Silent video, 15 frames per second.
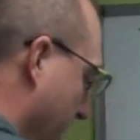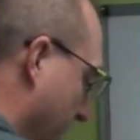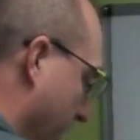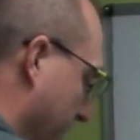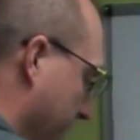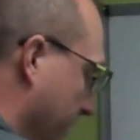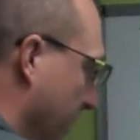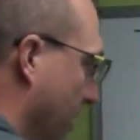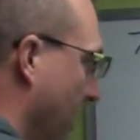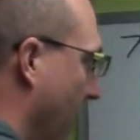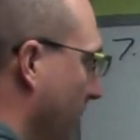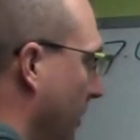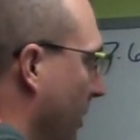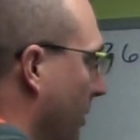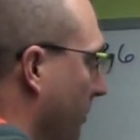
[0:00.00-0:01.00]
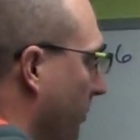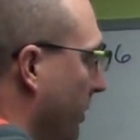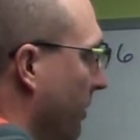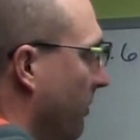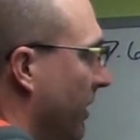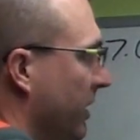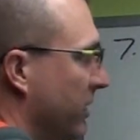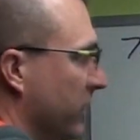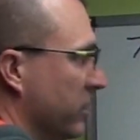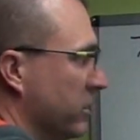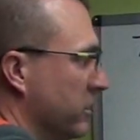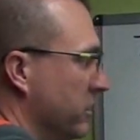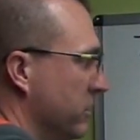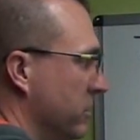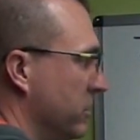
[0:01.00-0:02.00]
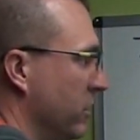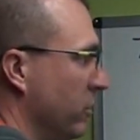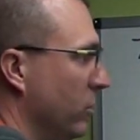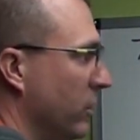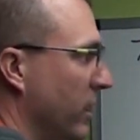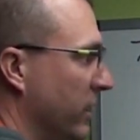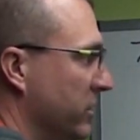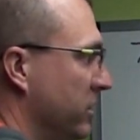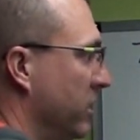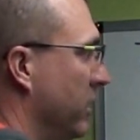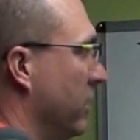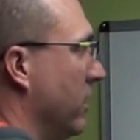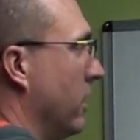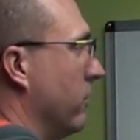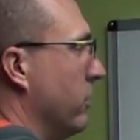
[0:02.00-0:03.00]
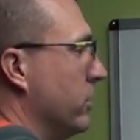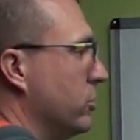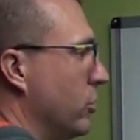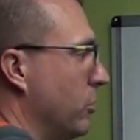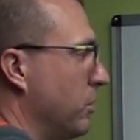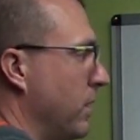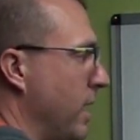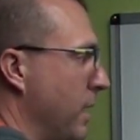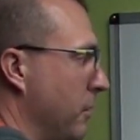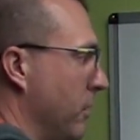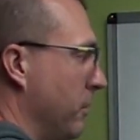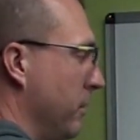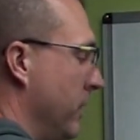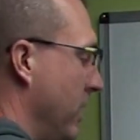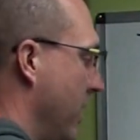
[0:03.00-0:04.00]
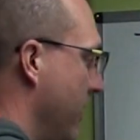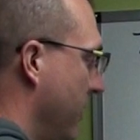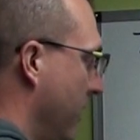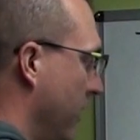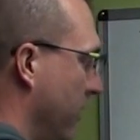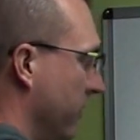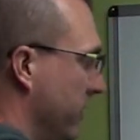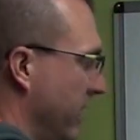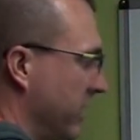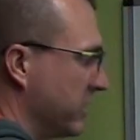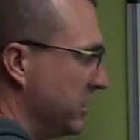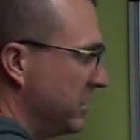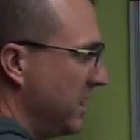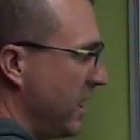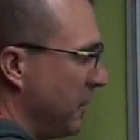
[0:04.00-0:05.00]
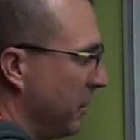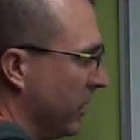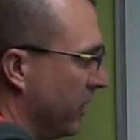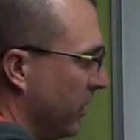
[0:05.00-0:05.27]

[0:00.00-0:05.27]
that. I'm going to rewrite this so you guys see it. Original problem and then our next step.